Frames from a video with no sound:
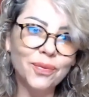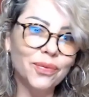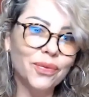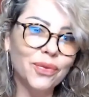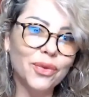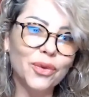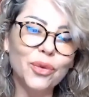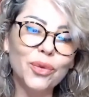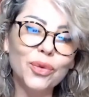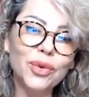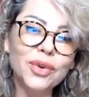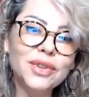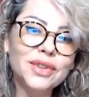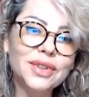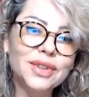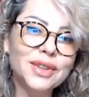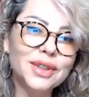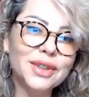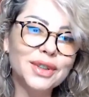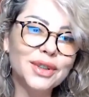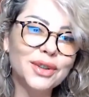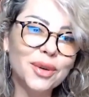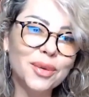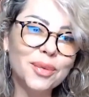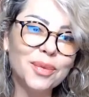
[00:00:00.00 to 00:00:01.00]

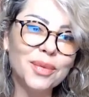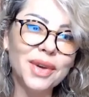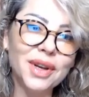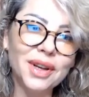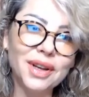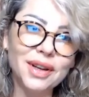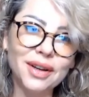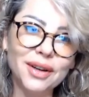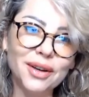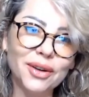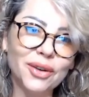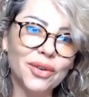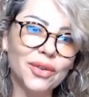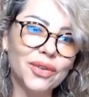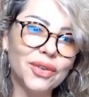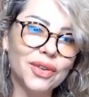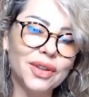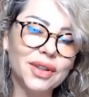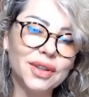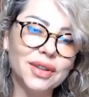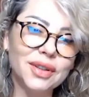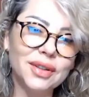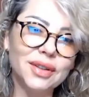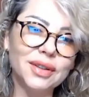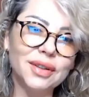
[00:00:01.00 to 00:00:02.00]
Watering your mouth.
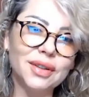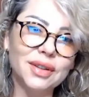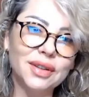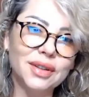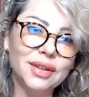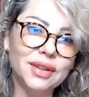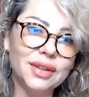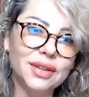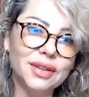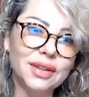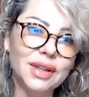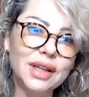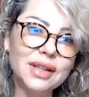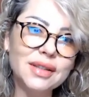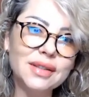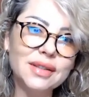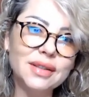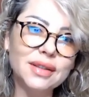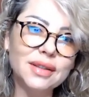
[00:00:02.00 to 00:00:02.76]
That's